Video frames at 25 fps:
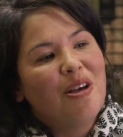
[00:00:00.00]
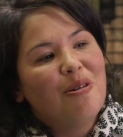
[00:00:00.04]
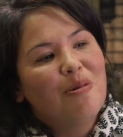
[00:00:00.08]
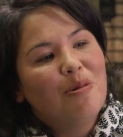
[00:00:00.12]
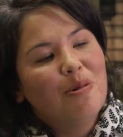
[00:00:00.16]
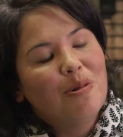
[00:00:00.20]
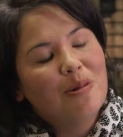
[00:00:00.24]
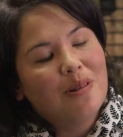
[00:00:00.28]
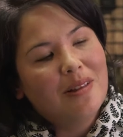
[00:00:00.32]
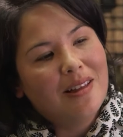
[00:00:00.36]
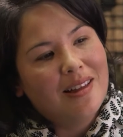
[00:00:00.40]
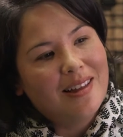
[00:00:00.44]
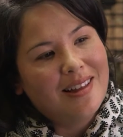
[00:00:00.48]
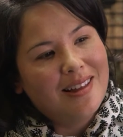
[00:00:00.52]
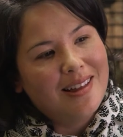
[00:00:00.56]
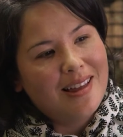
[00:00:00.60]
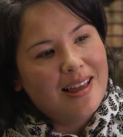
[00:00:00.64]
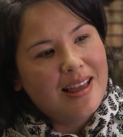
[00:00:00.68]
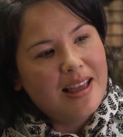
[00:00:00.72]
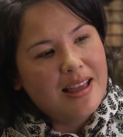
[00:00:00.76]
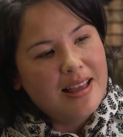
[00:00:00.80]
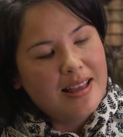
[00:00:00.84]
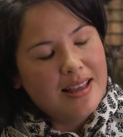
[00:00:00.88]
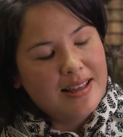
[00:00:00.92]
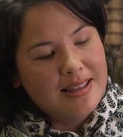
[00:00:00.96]
Well,
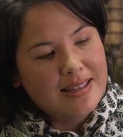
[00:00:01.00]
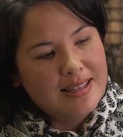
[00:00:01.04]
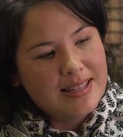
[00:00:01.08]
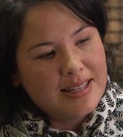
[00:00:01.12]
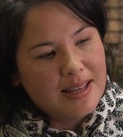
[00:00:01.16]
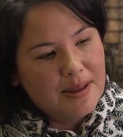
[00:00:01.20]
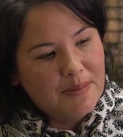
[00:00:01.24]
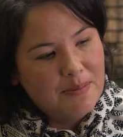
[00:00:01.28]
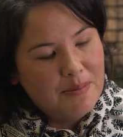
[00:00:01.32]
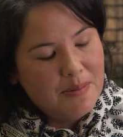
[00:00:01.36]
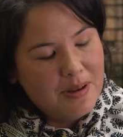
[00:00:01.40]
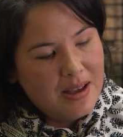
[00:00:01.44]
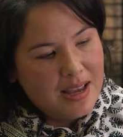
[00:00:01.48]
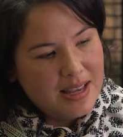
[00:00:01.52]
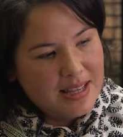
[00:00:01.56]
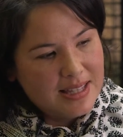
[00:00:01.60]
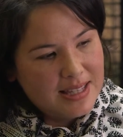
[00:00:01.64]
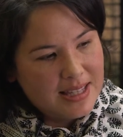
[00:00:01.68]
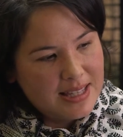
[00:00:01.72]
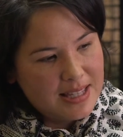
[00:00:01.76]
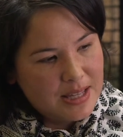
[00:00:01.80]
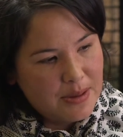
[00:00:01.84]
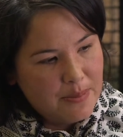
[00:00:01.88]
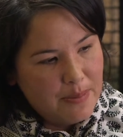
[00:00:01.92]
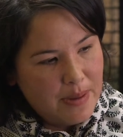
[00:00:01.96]
in some ways
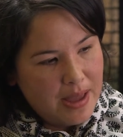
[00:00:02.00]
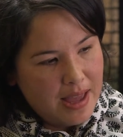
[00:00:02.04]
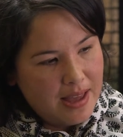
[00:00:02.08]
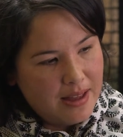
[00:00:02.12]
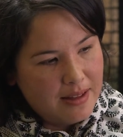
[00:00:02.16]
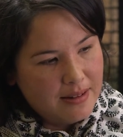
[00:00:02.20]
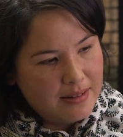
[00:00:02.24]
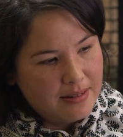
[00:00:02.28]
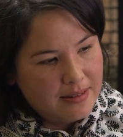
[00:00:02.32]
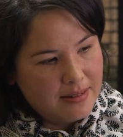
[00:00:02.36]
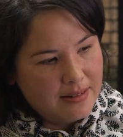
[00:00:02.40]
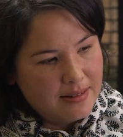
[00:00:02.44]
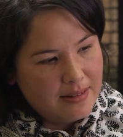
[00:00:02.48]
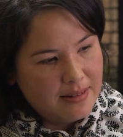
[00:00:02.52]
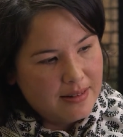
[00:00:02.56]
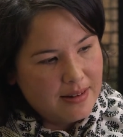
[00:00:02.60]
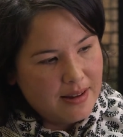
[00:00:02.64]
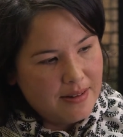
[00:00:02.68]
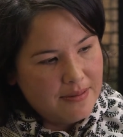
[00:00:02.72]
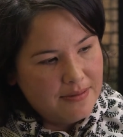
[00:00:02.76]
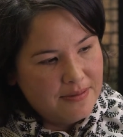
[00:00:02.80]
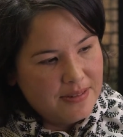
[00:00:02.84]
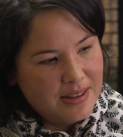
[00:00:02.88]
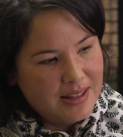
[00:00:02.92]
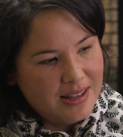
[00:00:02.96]
it's about
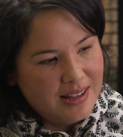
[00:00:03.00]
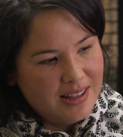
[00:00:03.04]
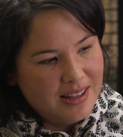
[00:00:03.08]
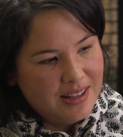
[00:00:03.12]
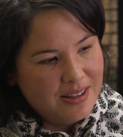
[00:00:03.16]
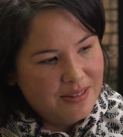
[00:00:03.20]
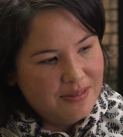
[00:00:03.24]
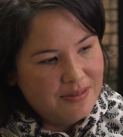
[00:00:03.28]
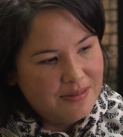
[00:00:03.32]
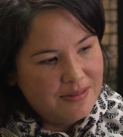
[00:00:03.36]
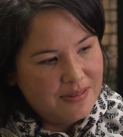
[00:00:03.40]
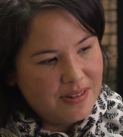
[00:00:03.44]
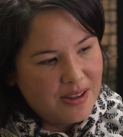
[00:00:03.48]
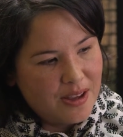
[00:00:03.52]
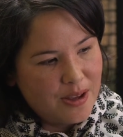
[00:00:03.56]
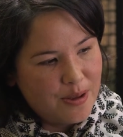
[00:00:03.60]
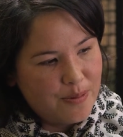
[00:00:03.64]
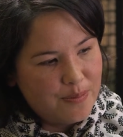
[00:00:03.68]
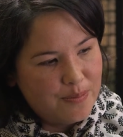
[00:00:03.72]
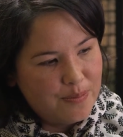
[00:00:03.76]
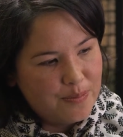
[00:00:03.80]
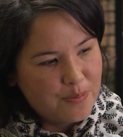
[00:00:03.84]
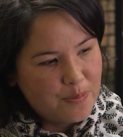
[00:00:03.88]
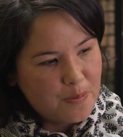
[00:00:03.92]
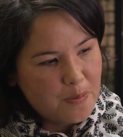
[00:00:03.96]
a feeling of
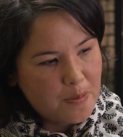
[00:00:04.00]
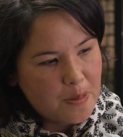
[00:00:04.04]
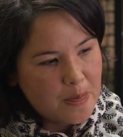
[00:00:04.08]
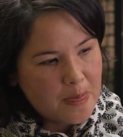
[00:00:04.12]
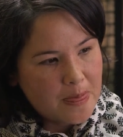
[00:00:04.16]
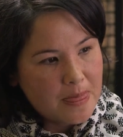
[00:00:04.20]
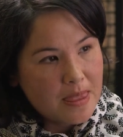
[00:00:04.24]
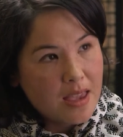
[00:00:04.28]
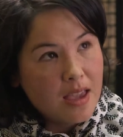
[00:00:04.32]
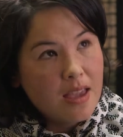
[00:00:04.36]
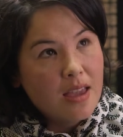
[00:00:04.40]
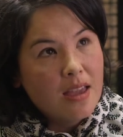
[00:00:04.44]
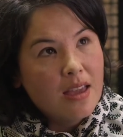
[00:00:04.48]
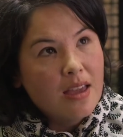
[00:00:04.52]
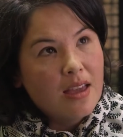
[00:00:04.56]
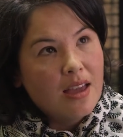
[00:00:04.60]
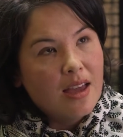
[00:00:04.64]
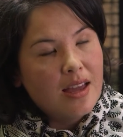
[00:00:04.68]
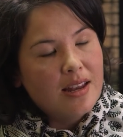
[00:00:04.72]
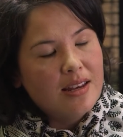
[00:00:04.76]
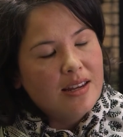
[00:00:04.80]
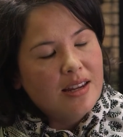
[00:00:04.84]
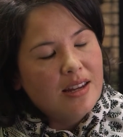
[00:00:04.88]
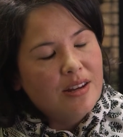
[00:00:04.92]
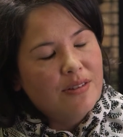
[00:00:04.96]
a
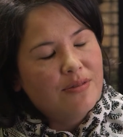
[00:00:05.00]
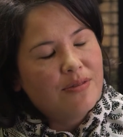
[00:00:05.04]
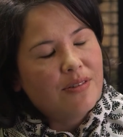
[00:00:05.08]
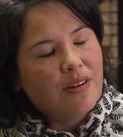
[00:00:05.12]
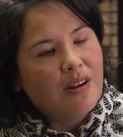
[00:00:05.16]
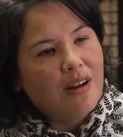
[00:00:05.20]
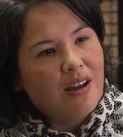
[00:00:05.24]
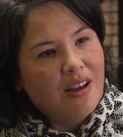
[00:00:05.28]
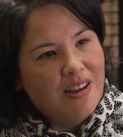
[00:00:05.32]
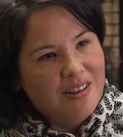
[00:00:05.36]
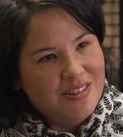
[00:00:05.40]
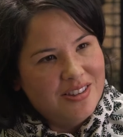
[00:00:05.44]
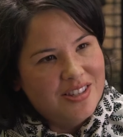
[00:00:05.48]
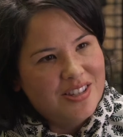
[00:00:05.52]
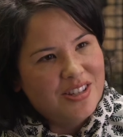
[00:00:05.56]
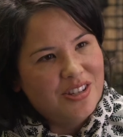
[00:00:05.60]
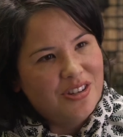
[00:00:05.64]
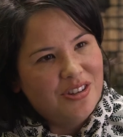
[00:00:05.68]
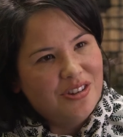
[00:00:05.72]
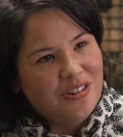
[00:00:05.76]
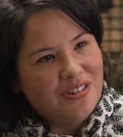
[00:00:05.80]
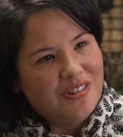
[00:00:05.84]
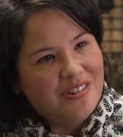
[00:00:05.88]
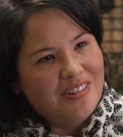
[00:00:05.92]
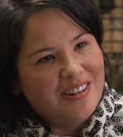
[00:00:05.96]
need for our own
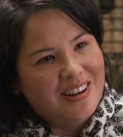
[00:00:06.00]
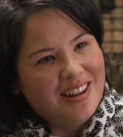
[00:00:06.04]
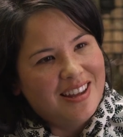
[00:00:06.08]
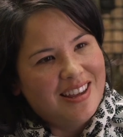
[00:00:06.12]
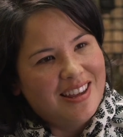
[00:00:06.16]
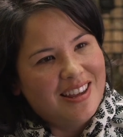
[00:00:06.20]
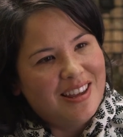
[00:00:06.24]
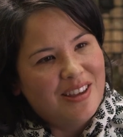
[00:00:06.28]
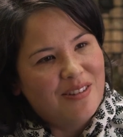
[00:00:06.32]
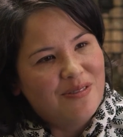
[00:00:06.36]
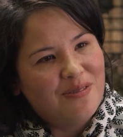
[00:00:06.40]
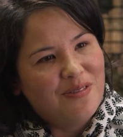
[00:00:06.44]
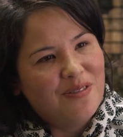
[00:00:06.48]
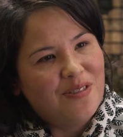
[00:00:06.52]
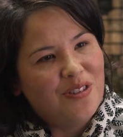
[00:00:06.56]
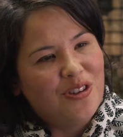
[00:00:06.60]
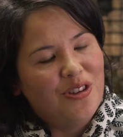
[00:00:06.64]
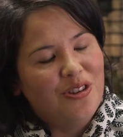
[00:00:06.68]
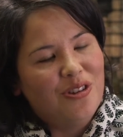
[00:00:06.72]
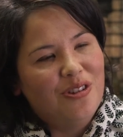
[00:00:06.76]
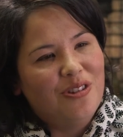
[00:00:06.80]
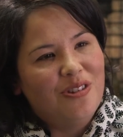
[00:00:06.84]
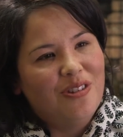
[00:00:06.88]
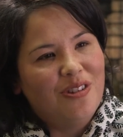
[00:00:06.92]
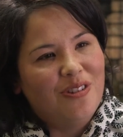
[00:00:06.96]
security.
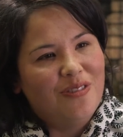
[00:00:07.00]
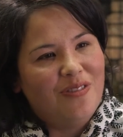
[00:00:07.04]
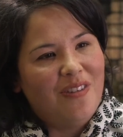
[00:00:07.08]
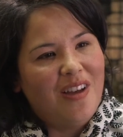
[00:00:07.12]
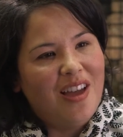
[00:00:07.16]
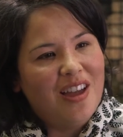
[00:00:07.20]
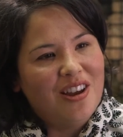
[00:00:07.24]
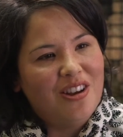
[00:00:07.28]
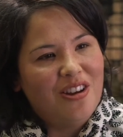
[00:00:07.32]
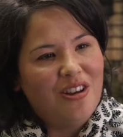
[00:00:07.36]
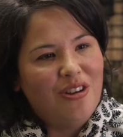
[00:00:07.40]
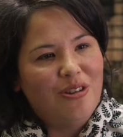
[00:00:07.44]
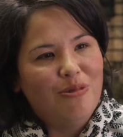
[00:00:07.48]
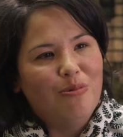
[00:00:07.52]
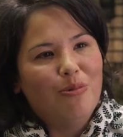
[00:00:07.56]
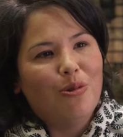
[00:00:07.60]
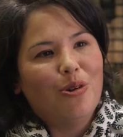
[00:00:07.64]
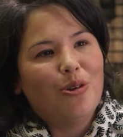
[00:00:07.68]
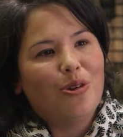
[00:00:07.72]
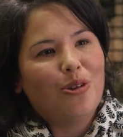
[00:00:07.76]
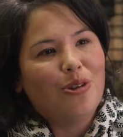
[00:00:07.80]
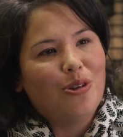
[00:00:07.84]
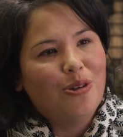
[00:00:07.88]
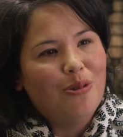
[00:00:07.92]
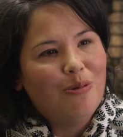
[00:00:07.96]
If I know
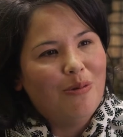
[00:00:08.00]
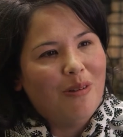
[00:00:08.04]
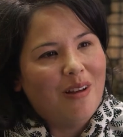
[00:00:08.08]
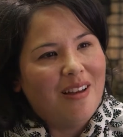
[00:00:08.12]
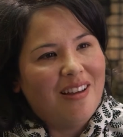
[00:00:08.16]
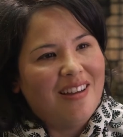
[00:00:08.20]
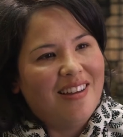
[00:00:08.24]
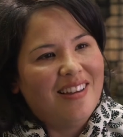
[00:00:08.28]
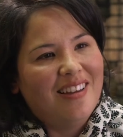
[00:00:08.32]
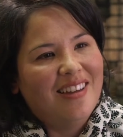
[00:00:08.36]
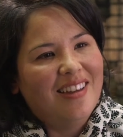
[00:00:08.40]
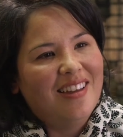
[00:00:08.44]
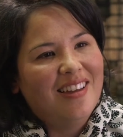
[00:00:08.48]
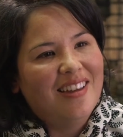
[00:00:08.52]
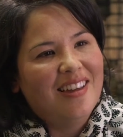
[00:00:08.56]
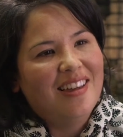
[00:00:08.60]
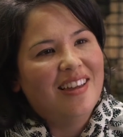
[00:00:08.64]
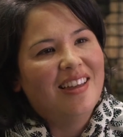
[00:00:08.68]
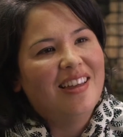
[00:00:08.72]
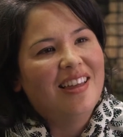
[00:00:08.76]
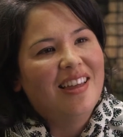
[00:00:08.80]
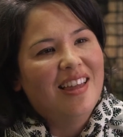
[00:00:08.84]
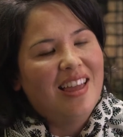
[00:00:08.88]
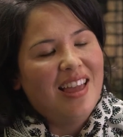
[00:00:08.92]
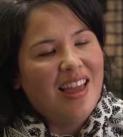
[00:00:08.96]
what you are
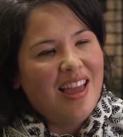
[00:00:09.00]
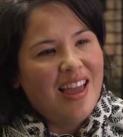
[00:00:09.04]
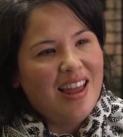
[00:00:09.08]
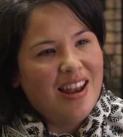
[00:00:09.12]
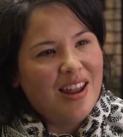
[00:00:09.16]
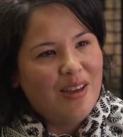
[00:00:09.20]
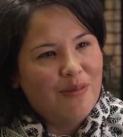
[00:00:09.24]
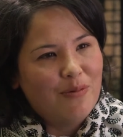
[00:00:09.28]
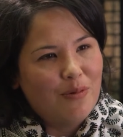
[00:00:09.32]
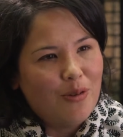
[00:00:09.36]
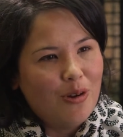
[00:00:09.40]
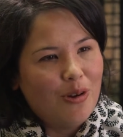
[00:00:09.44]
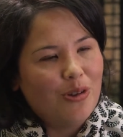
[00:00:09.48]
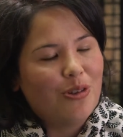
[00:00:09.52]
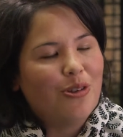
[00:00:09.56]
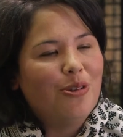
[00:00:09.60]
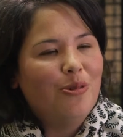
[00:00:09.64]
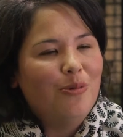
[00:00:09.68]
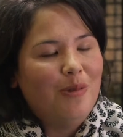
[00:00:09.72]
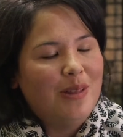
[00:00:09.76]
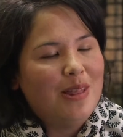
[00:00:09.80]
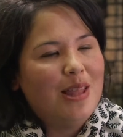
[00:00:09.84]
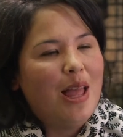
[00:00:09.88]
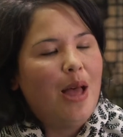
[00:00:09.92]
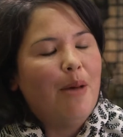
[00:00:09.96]
and I've got
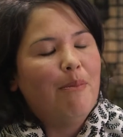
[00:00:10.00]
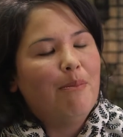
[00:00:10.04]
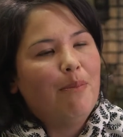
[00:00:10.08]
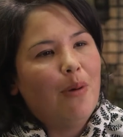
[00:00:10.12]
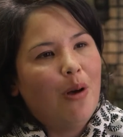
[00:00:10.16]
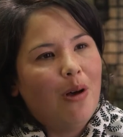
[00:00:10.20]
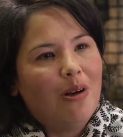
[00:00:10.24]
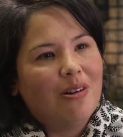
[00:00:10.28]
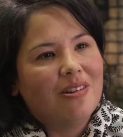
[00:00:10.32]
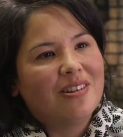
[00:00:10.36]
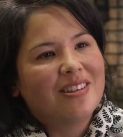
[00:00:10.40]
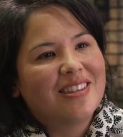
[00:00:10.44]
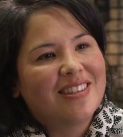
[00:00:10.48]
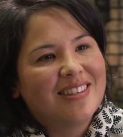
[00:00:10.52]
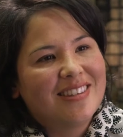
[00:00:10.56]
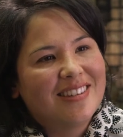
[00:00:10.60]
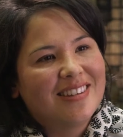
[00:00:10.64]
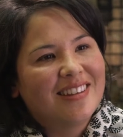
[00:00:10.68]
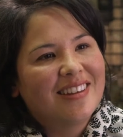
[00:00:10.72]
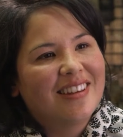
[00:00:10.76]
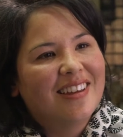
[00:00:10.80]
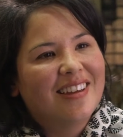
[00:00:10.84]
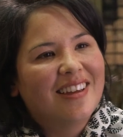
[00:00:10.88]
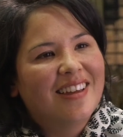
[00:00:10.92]
you in that box,